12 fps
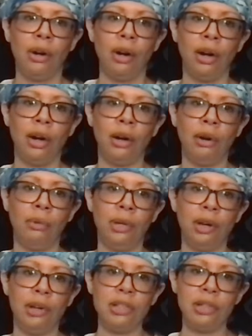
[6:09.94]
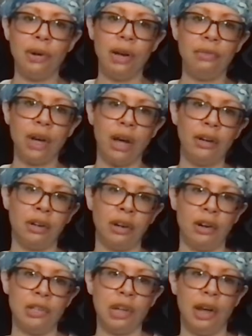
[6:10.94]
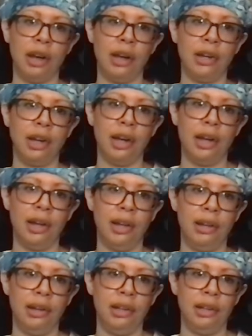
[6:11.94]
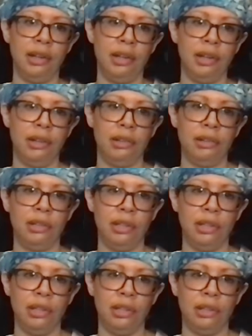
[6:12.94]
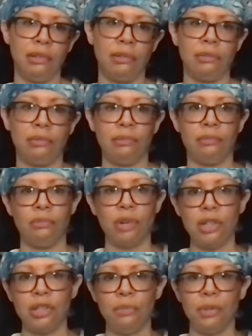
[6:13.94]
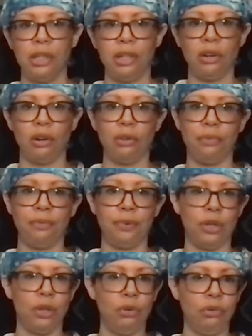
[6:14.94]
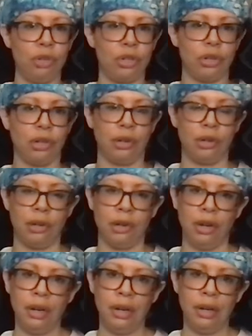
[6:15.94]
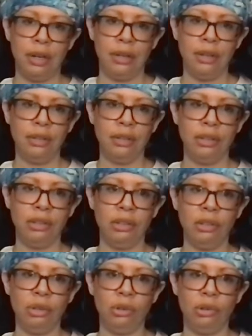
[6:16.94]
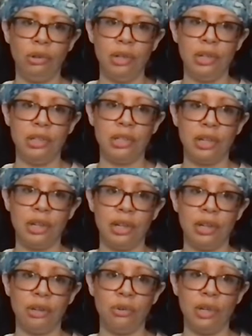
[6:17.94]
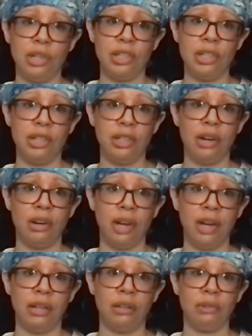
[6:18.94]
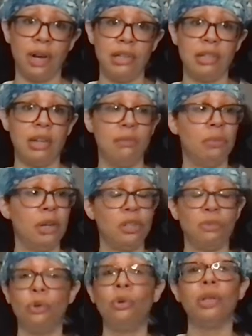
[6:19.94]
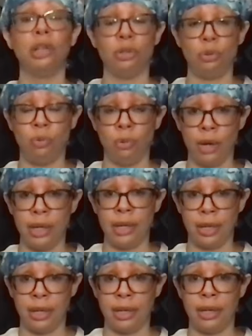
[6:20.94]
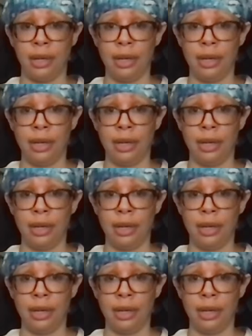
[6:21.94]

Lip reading: We also have God on our side, and in the reasonably near future, the good Lord is going to see their hand and raise them much more than 20.